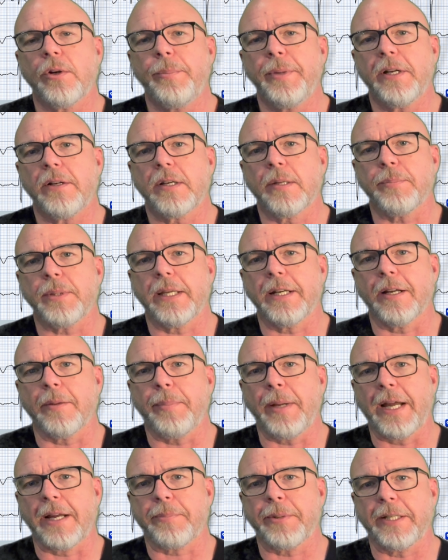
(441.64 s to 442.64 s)
male complaining of
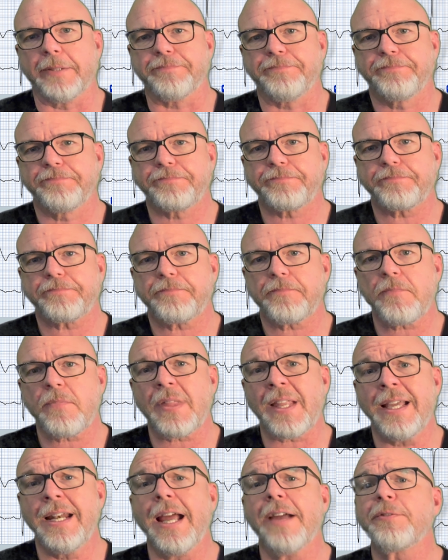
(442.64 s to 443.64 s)
back pain.
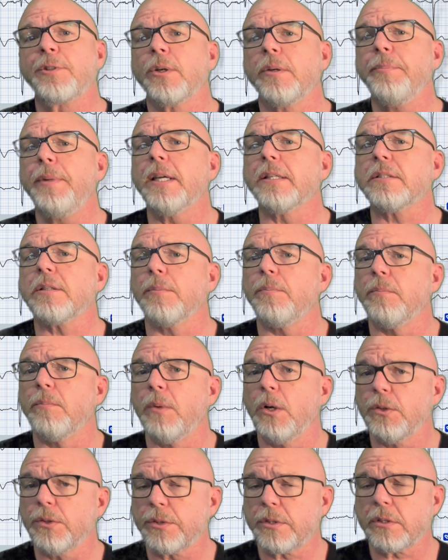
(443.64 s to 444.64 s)
And I have to admit,
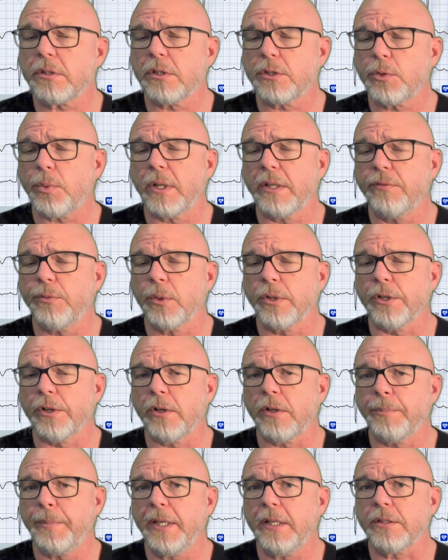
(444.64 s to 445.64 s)
most
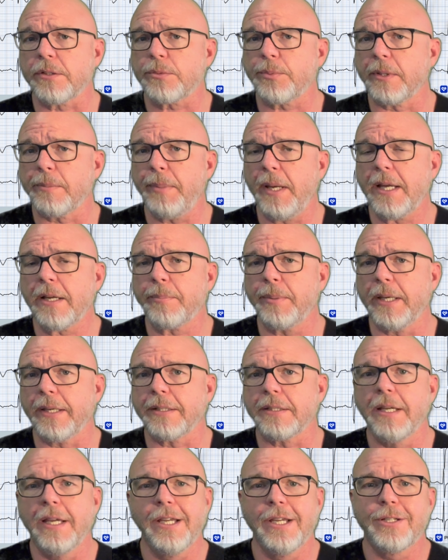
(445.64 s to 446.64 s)
24-year-old males with back
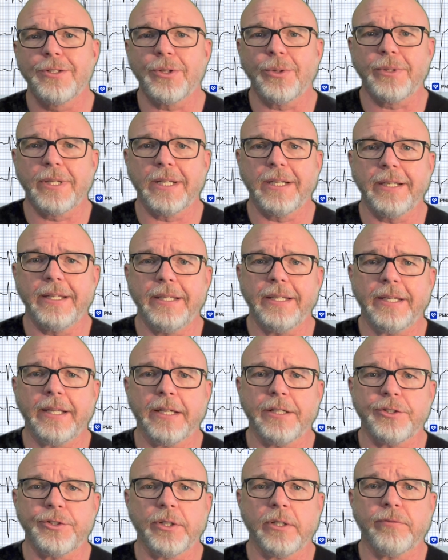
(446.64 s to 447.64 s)
pain don't get an
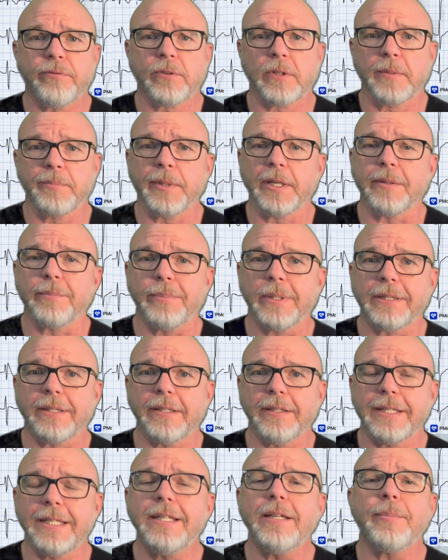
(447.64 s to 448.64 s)
EKG from me, but
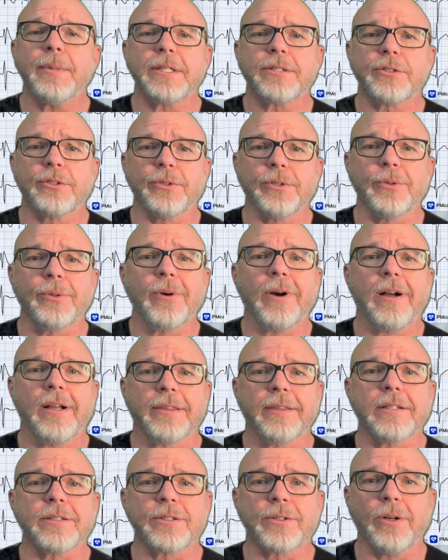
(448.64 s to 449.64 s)
the EMS crew
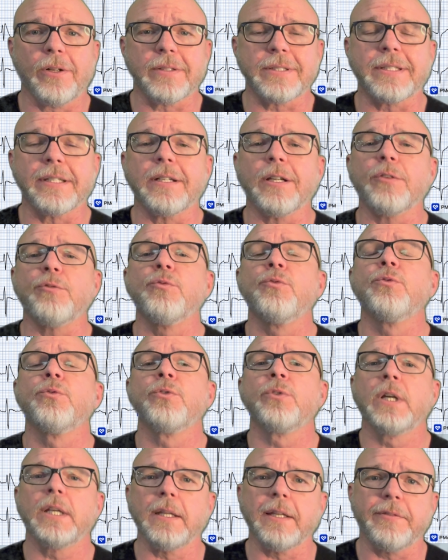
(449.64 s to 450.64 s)
on this call did a
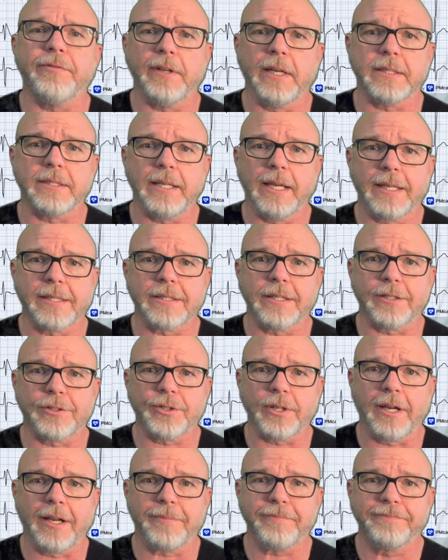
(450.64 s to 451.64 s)
really fantastic
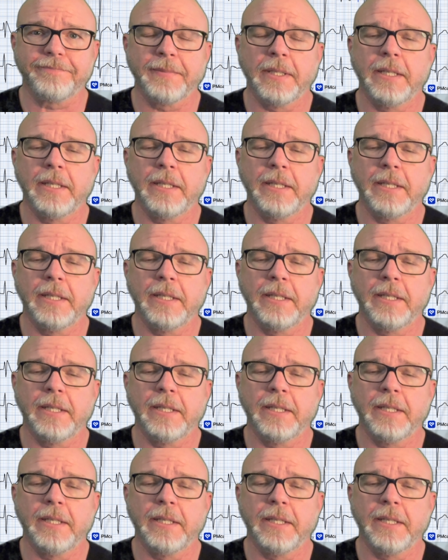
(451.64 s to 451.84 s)
job.